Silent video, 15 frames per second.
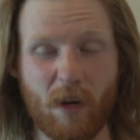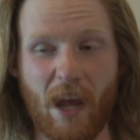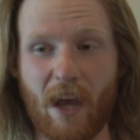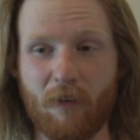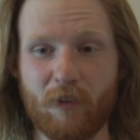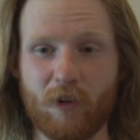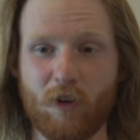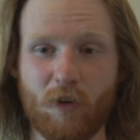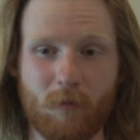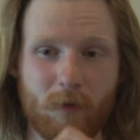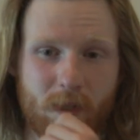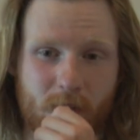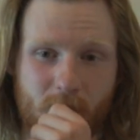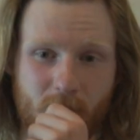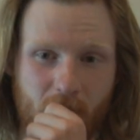I don't have it
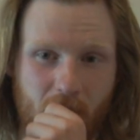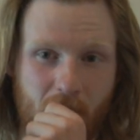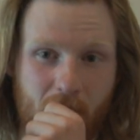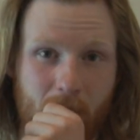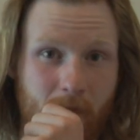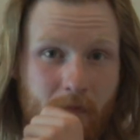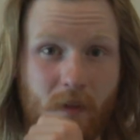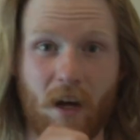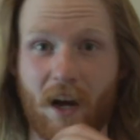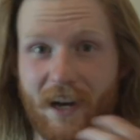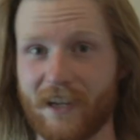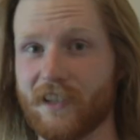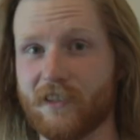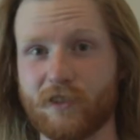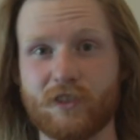on me,
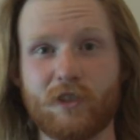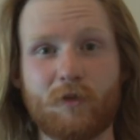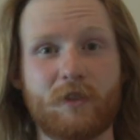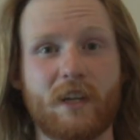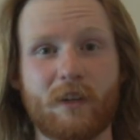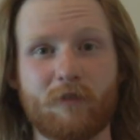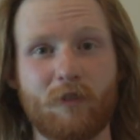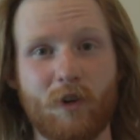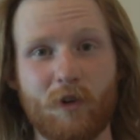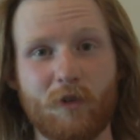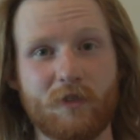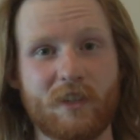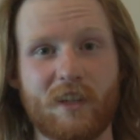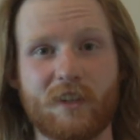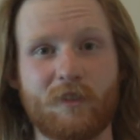I can still take
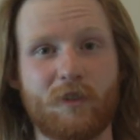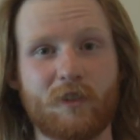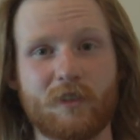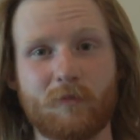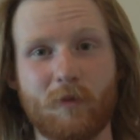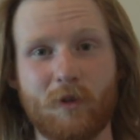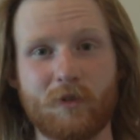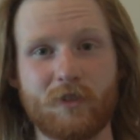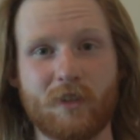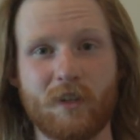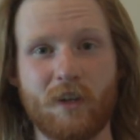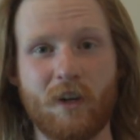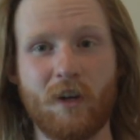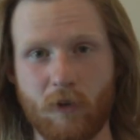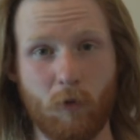photos at a good exposure